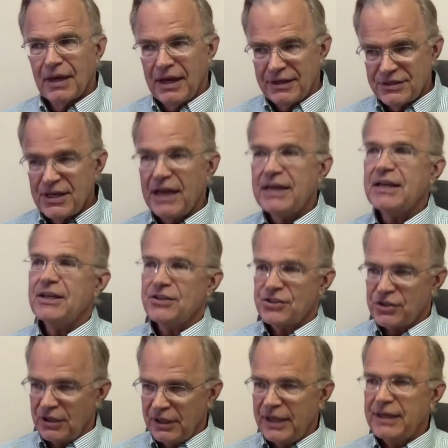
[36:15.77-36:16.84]
And taking
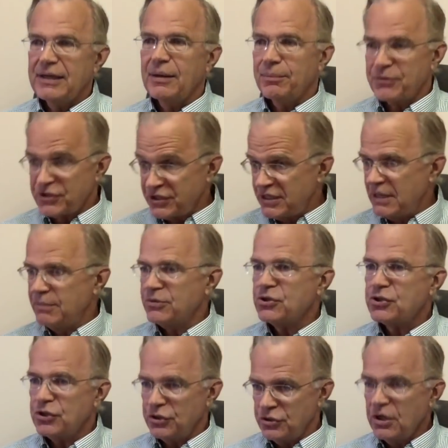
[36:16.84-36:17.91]
selenium
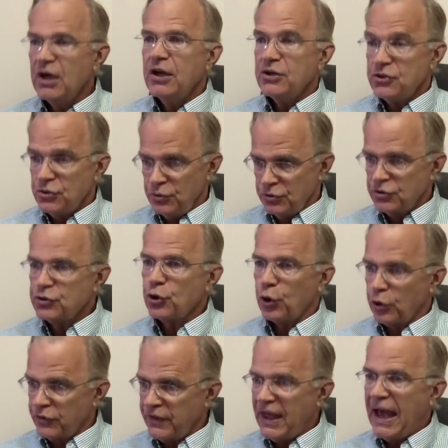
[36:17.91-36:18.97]
seems to
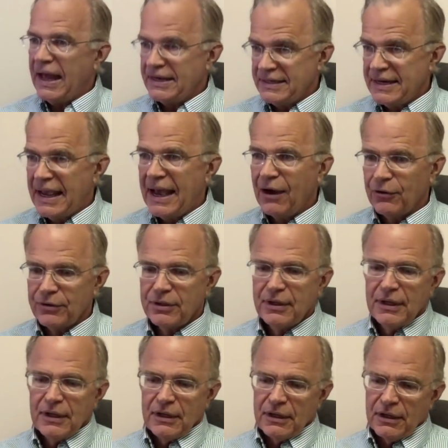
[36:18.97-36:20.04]
turn that down.
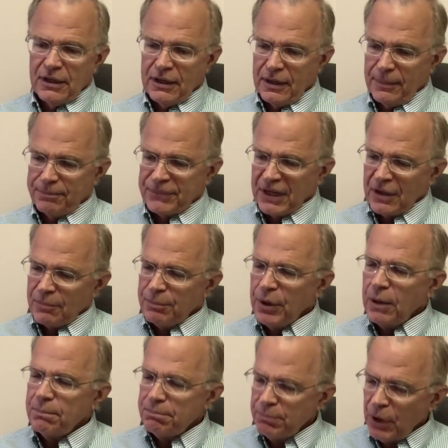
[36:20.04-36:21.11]

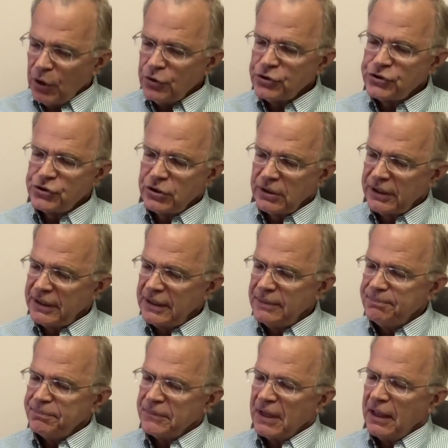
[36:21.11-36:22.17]
But
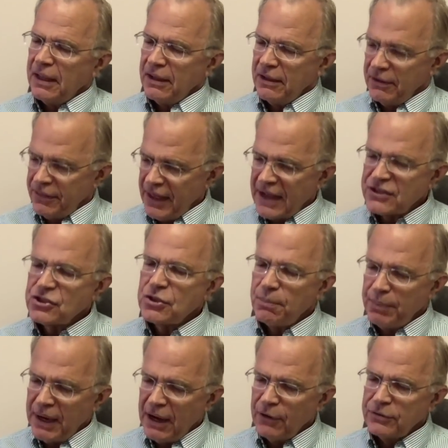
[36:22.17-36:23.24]
mostly that's
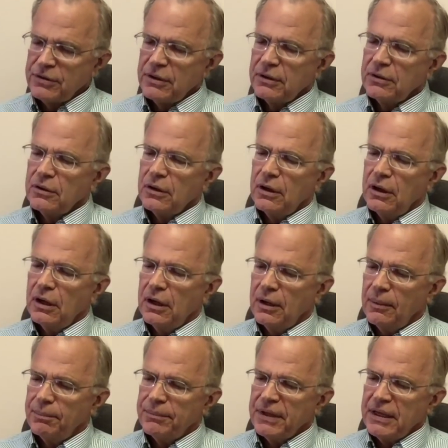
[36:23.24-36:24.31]
about,
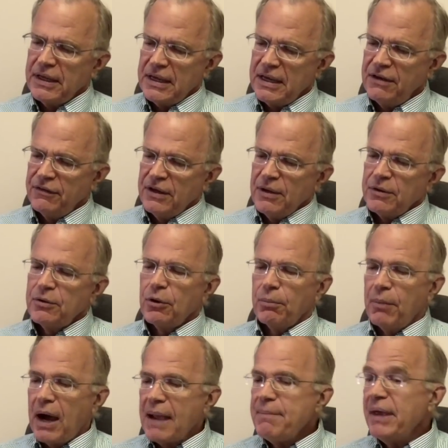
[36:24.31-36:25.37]
if you
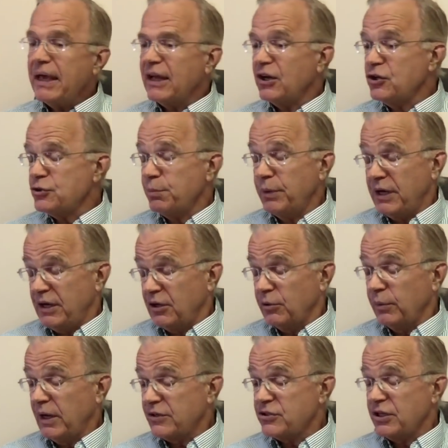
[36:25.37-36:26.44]
know, my management,
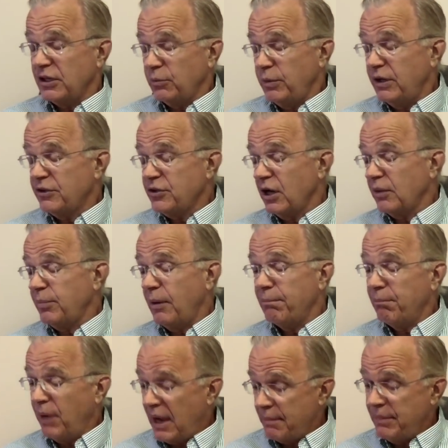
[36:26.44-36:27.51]
interestingly, we didn't talk
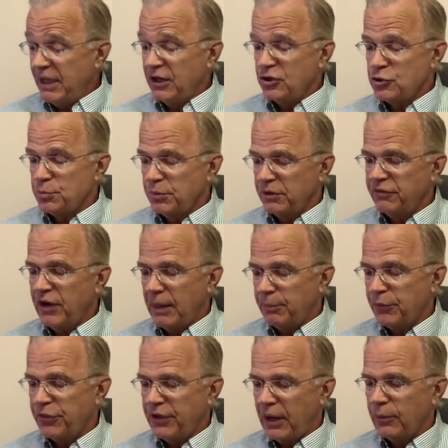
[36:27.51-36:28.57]
about my management of
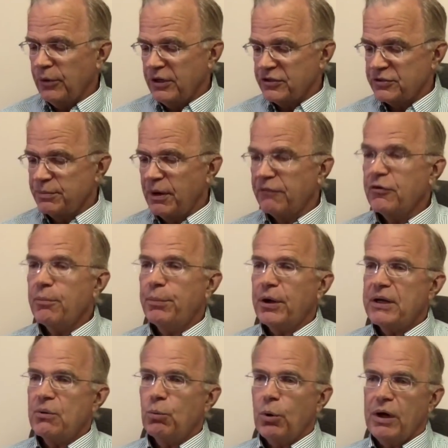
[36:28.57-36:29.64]
hyperthyroidism.
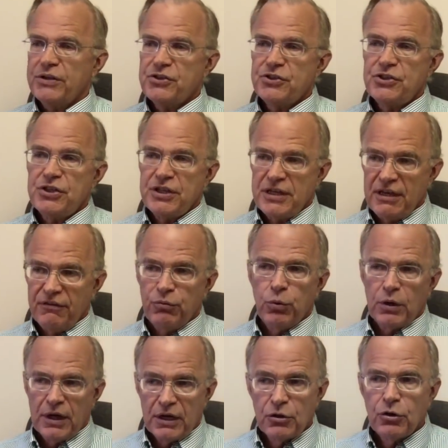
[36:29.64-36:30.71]
Everybody wants to give
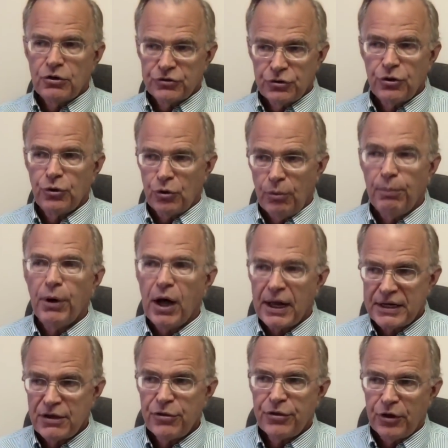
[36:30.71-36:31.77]
what I call total
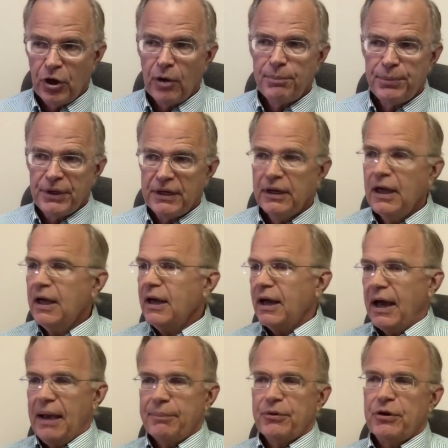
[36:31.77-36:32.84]
body therapy.
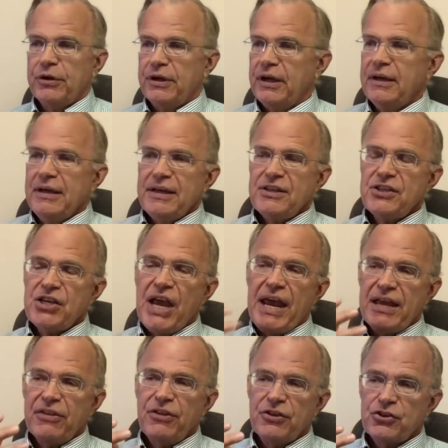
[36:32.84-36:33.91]
I'm going to
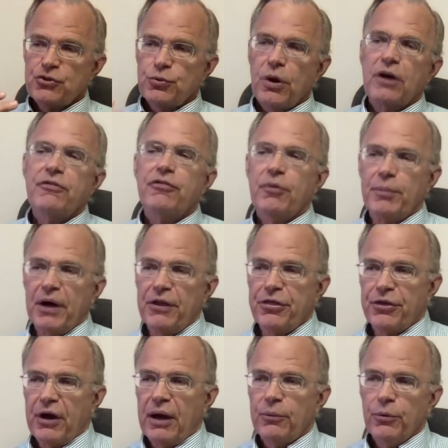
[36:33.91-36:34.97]
take this drug for my
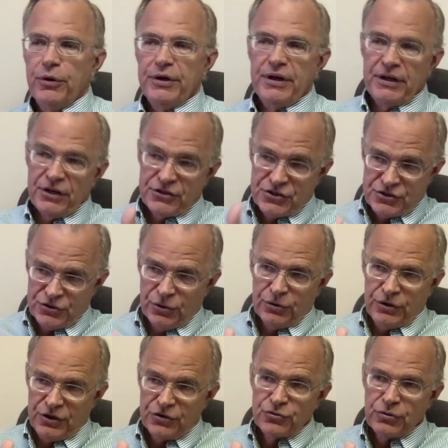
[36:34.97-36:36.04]
thyroid and it's still
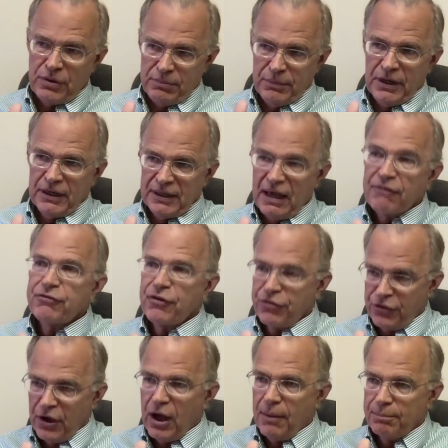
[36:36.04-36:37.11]
going to treat my left
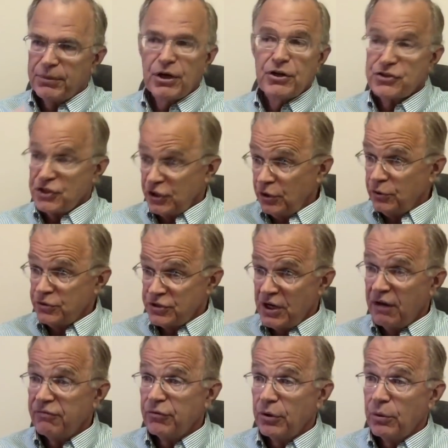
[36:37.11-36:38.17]
thumb because it goes
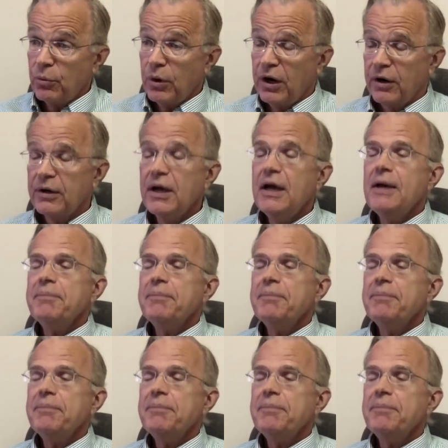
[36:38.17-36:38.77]
everywhere.